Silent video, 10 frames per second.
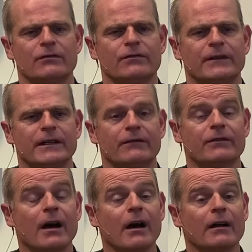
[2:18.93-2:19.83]
to
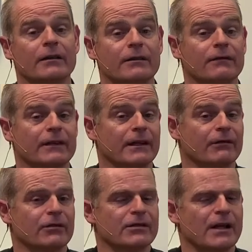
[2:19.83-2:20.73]
forgive God and to
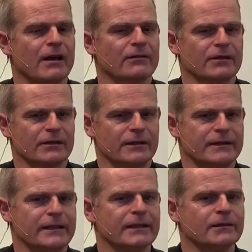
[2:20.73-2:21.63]
forgive ourselves, and to
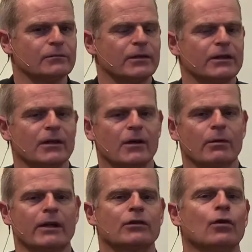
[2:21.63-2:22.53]
deal with
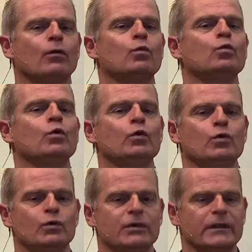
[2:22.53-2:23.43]
what I call
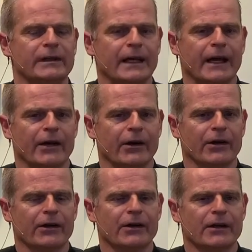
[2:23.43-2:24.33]
wound
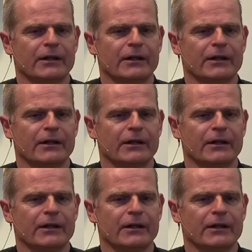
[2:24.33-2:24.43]
care,